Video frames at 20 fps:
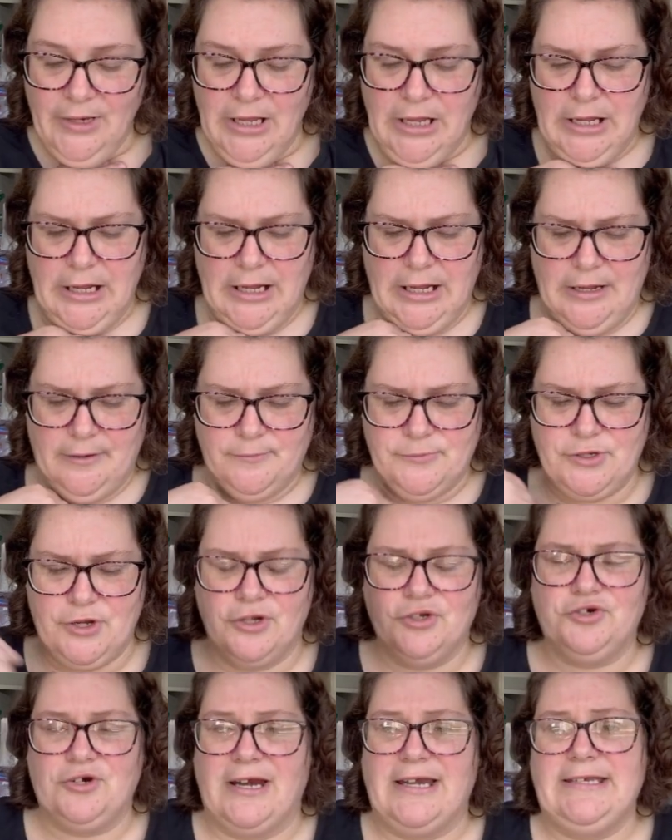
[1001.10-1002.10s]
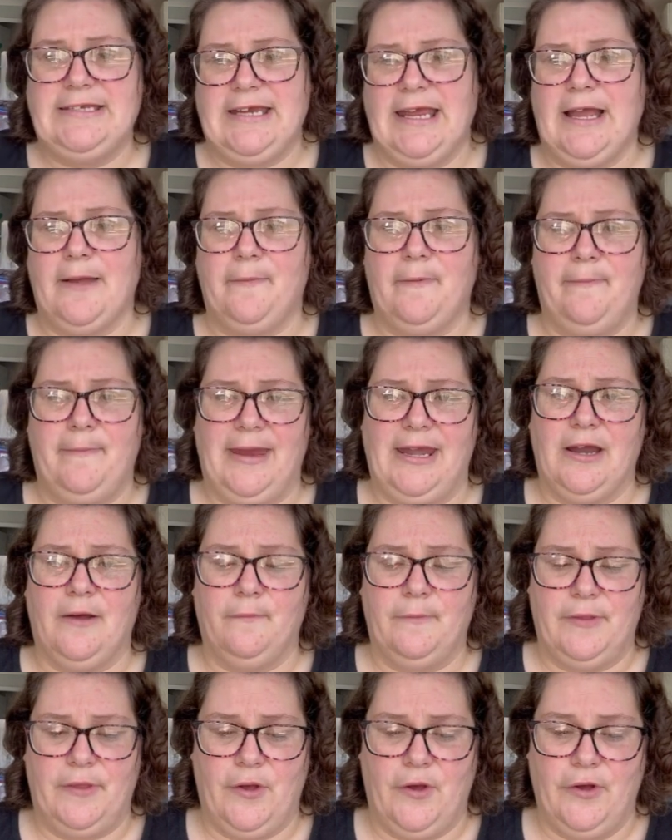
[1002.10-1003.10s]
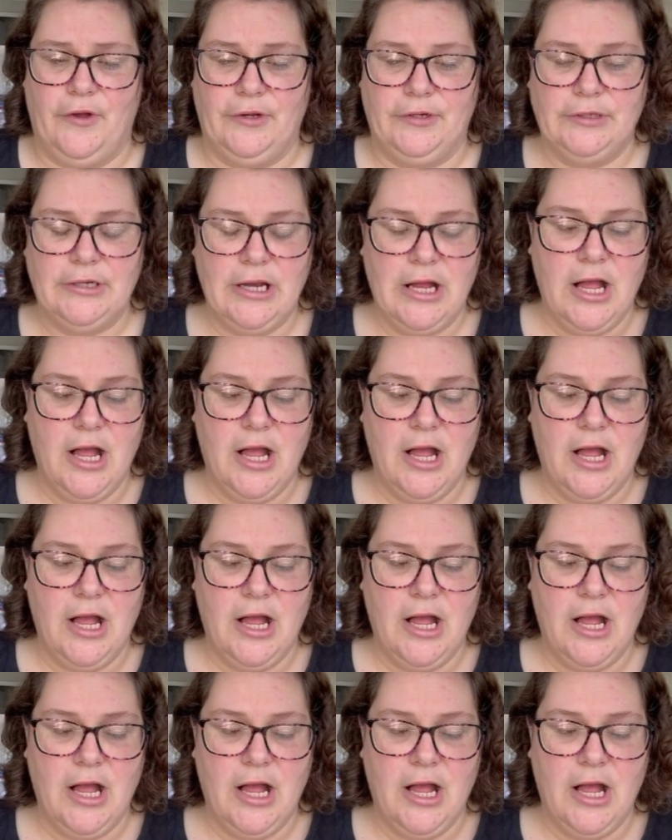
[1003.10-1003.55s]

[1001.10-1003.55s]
So I'll try to tee up a meetup with her.